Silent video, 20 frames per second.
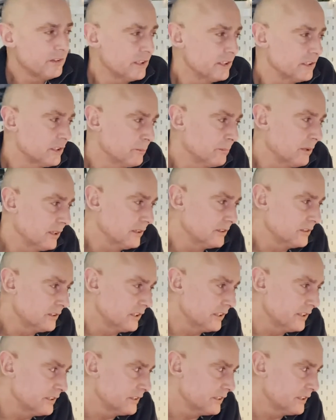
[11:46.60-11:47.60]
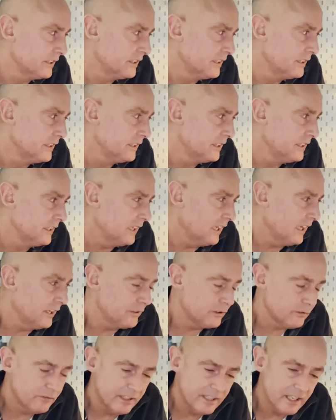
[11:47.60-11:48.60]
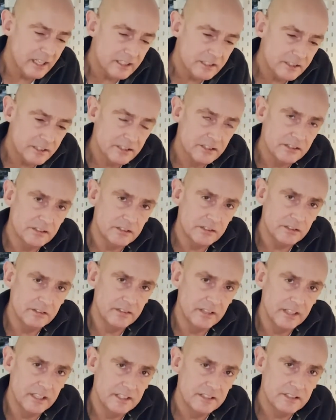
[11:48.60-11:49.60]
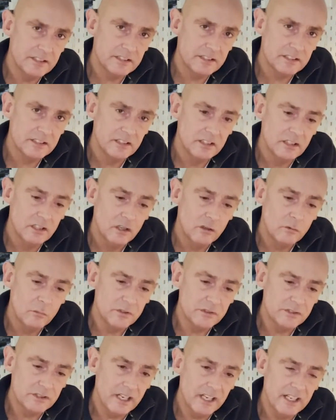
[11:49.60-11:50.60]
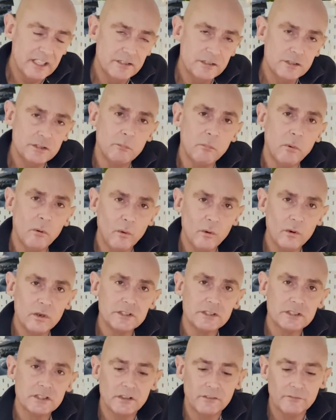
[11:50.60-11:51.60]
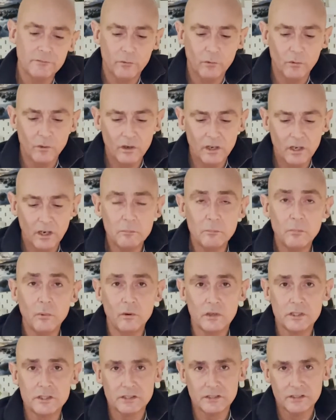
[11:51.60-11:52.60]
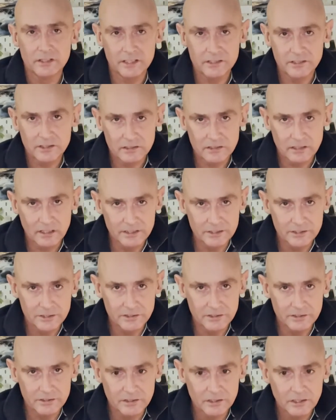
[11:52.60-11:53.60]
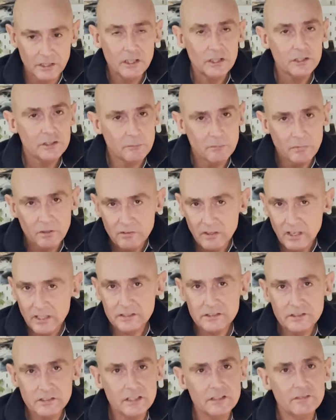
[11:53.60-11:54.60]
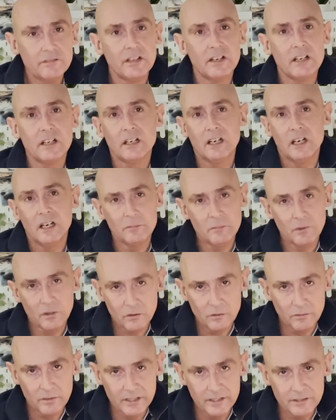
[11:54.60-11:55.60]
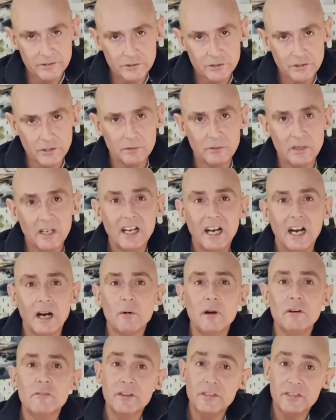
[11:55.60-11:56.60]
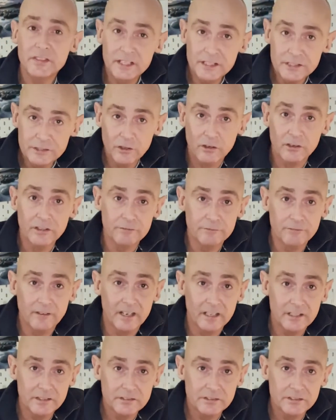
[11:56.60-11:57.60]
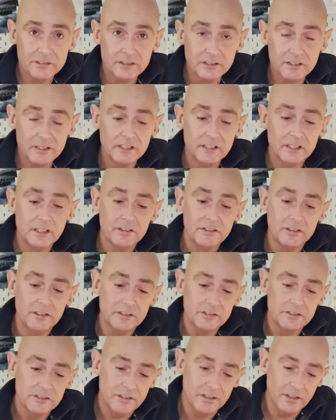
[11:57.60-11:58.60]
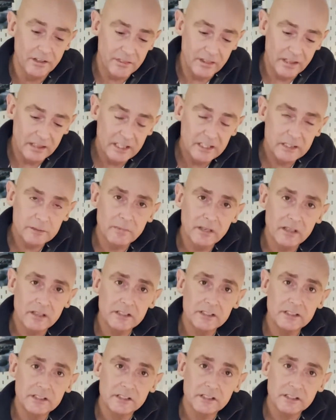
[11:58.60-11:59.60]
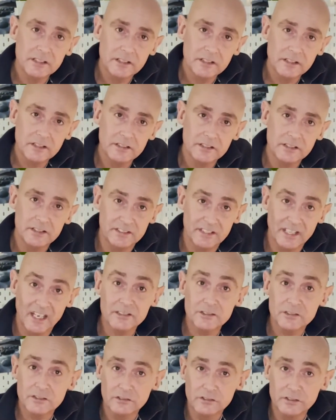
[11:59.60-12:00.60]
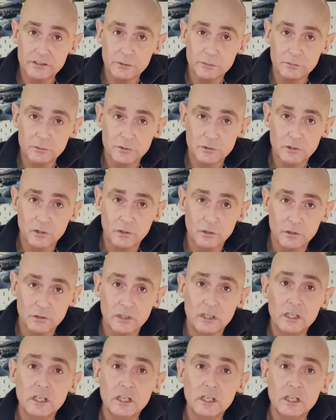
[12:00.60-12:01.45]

disabilities. And the reaction to this was a support for abortion legislation. The morality of that I'm not going into. However, these are the facts. That the thalidomide disaster, as it was called,